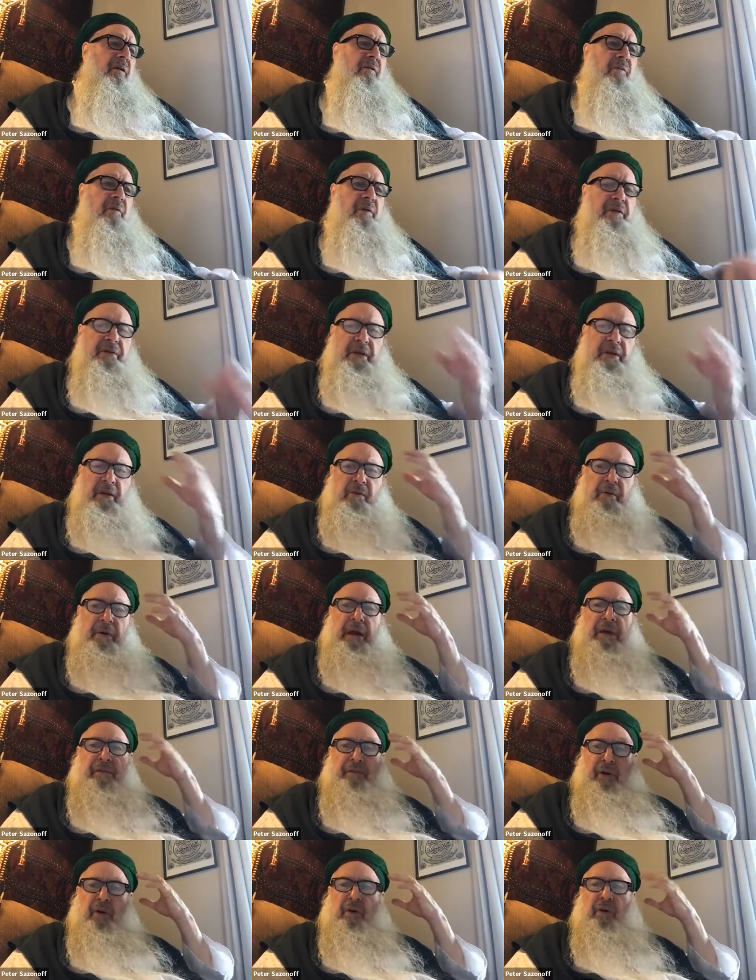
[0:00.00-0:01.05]
we think we
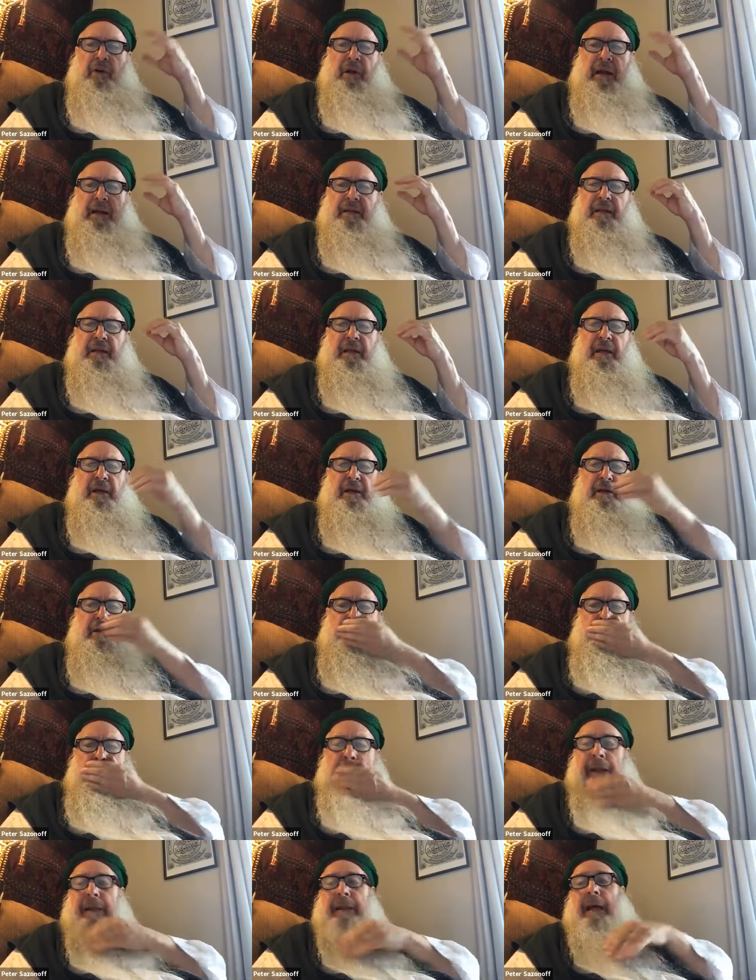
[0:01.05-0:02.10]
have a good idea,
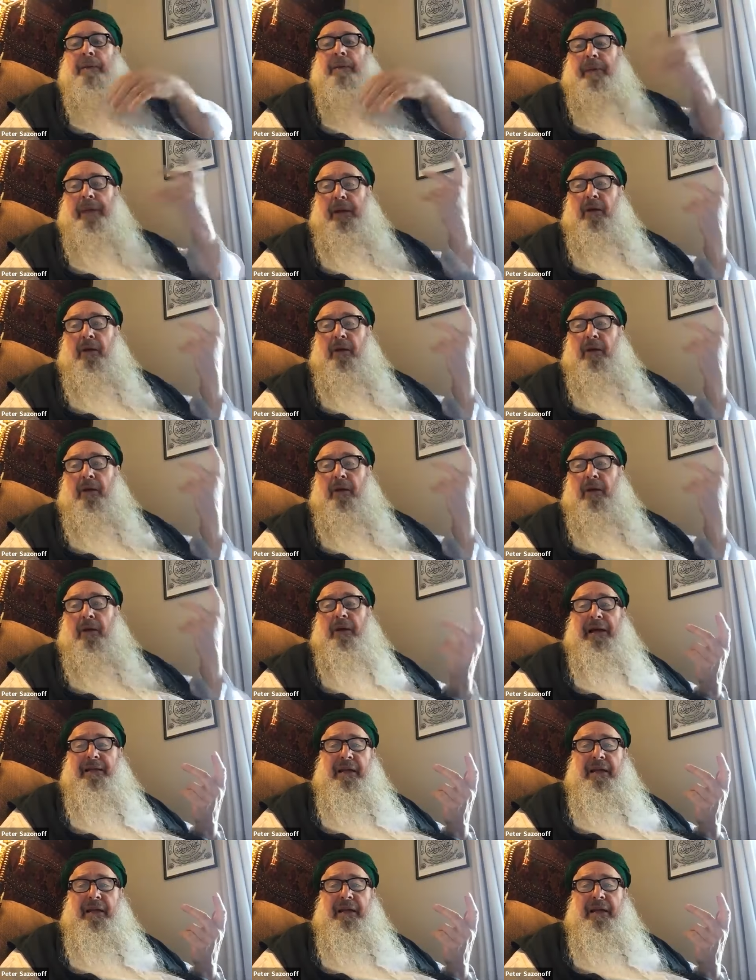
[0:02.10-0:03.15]
might not be a good
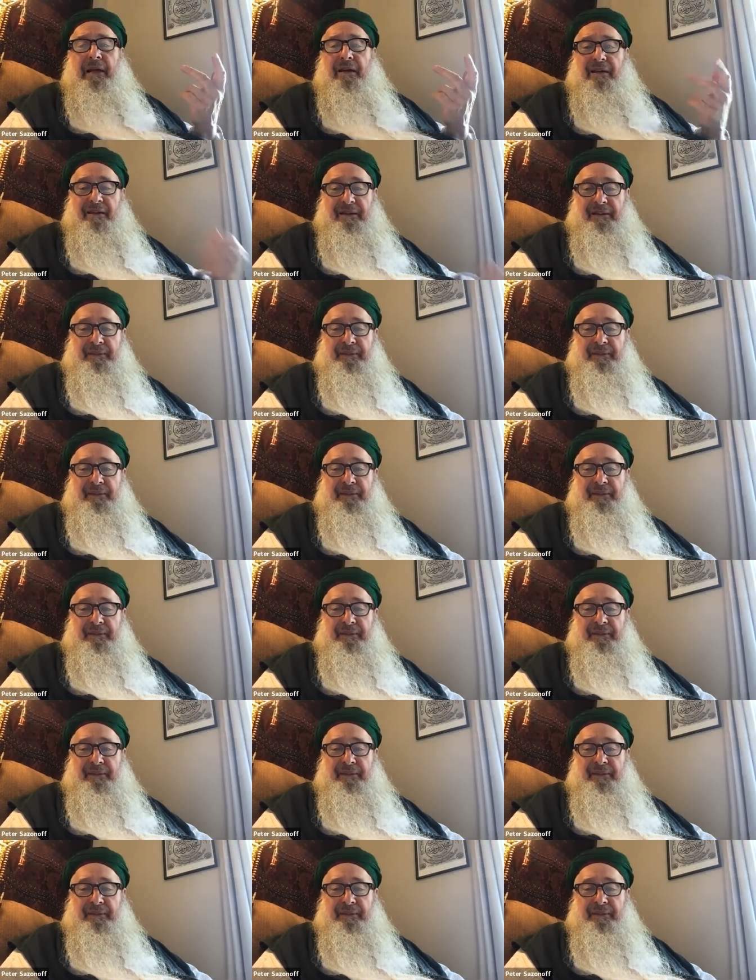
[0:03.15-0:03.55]
idea.